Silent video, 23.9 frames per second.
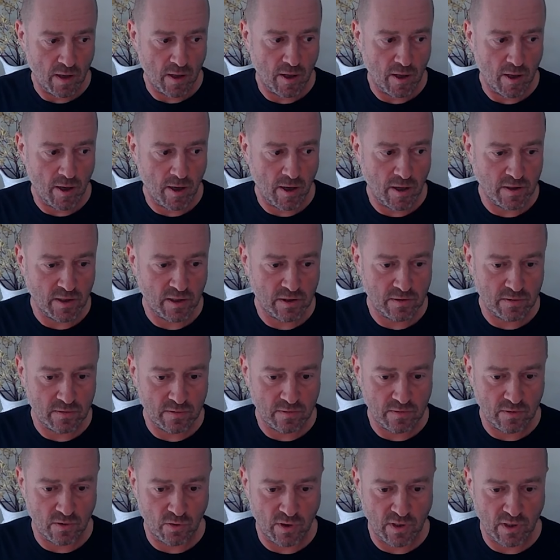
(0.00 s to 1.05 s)
And
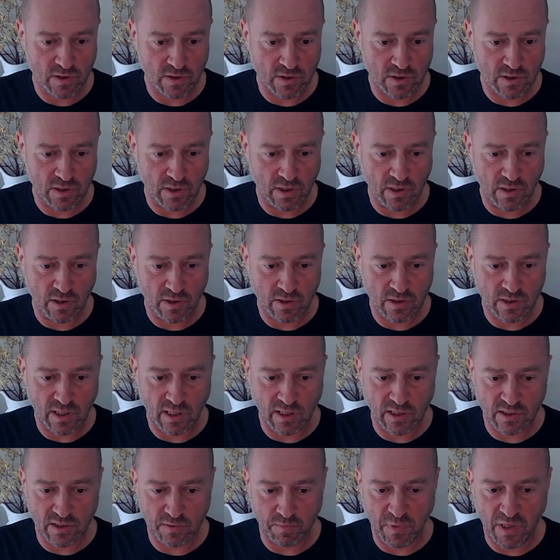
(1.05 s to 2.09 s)
you can see it
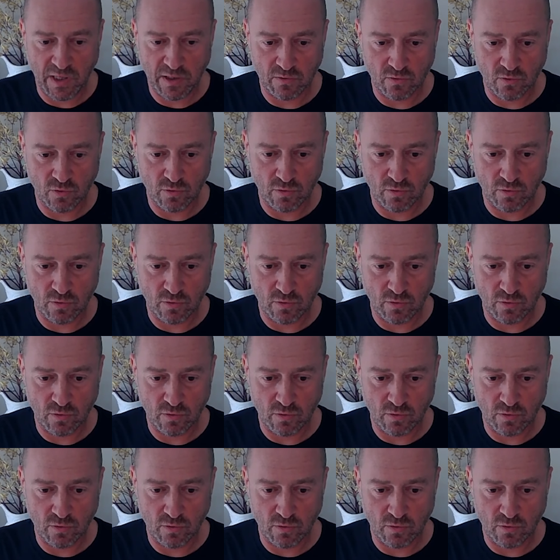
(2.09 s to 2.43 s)
tells me